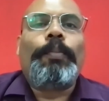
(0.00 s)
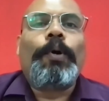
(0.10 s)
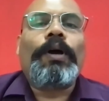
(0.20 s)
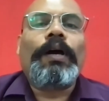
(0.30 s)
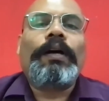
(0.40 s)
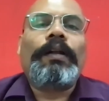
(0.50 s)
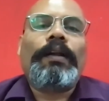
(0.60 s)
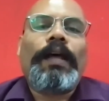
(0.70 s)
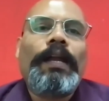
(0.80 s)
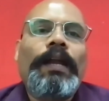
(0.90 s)

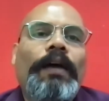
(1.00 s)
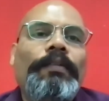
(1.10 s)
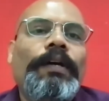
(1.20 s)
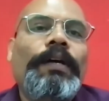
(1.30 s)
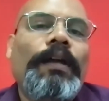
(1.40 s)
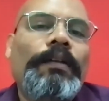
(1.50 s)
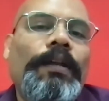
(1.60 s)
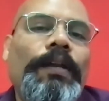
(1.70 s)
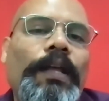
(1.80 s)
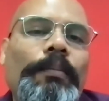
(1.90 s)
Poker and
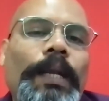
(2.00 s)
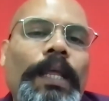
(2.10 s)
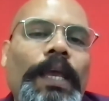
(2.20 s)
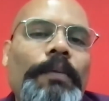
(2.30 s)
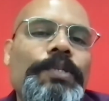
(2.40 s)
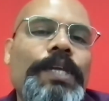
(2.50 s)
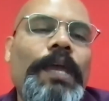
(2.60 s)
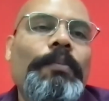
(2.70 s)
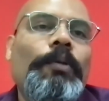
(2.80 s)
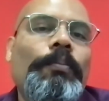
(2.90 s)
other real money games
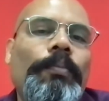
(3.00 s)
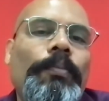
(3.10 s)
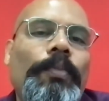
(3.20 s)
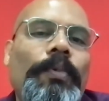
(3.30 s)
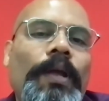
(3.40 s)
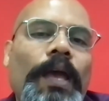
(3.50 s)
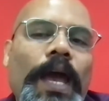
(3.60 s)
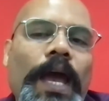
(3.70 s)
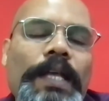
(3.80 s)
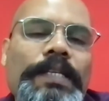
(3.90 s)
came on
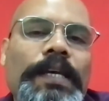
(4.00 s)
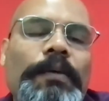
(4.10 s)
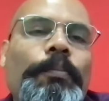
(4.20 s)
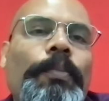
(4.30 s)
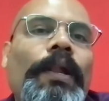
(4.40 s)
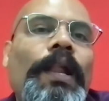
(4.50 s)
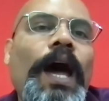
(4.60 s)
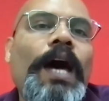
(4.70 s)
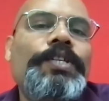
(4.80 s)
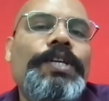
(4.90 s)
as a
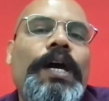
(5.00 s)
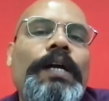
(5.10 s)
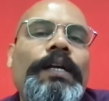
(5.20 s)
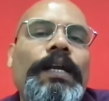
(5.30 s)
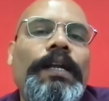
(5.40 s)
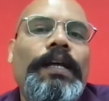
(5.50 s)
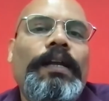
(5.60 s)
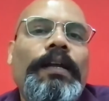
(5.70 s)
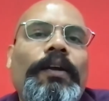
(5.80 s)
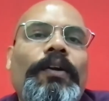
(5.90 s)
large contender
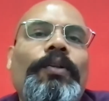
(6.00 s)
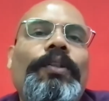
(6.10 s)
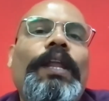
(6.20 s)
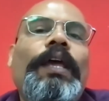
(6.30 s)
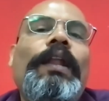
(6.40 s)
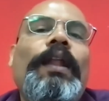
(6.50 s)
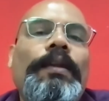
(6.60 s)
to the regular